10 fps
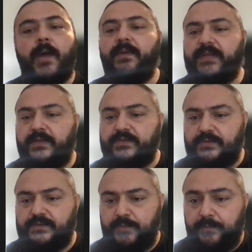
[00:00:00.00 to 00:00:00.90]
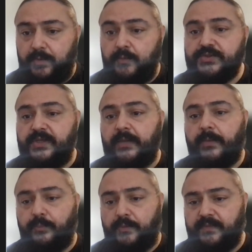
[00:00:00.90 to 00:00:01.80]
common answers people usually come
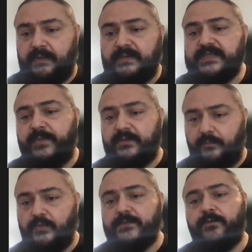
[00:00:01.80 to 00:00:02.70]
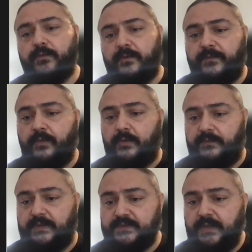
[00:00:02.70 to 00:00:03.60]
up with. And I suspect most of you have thought
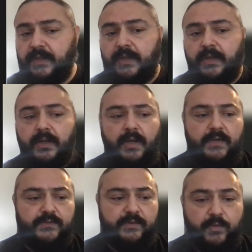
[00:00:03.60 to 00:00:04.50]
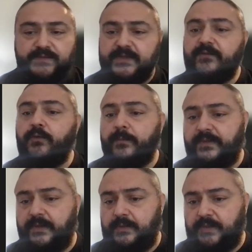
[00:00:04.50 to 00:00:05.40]
of this. So the most
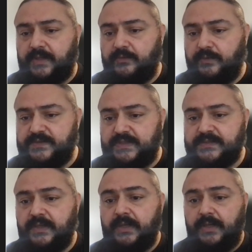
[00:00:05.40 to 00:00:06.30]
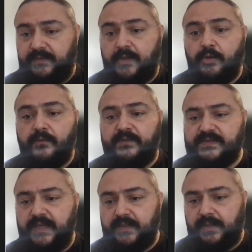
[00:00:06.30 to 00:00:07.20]
straightforward thing we can do is just take all of
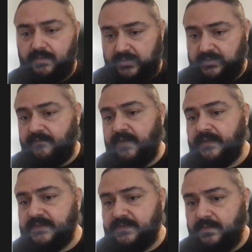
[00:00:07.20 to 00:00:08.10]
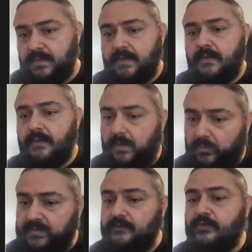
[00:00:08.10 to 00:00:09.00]
this data in advance,
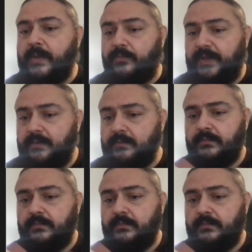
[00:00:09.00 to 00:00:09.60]
load it into memory,